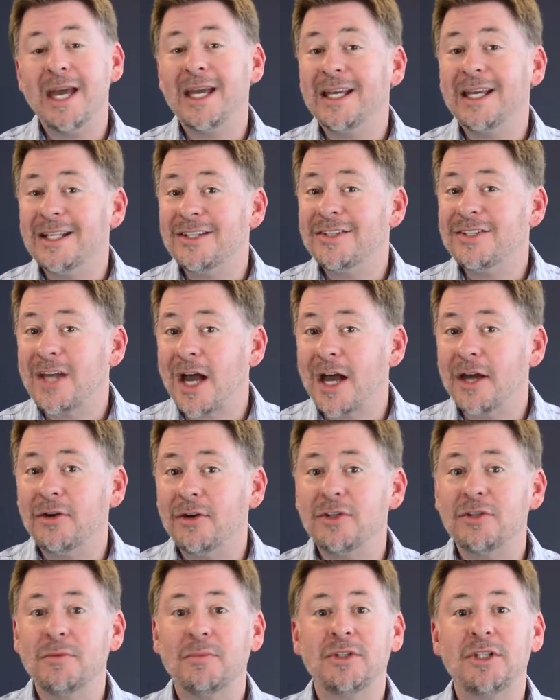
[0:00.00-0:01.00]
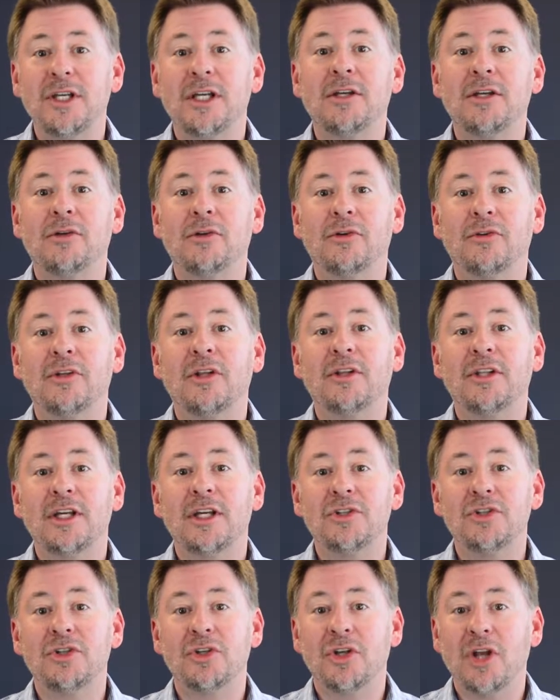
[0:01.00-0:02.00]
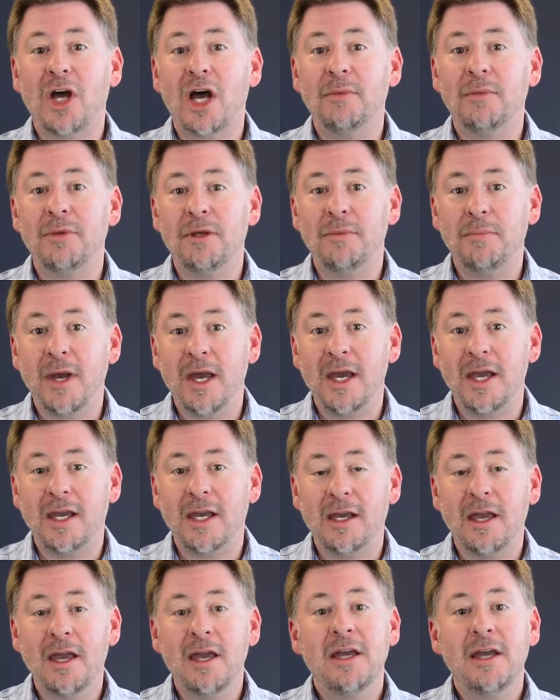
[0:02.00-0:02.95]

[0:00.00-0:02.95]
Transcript: insiders in particular that they should not be paying.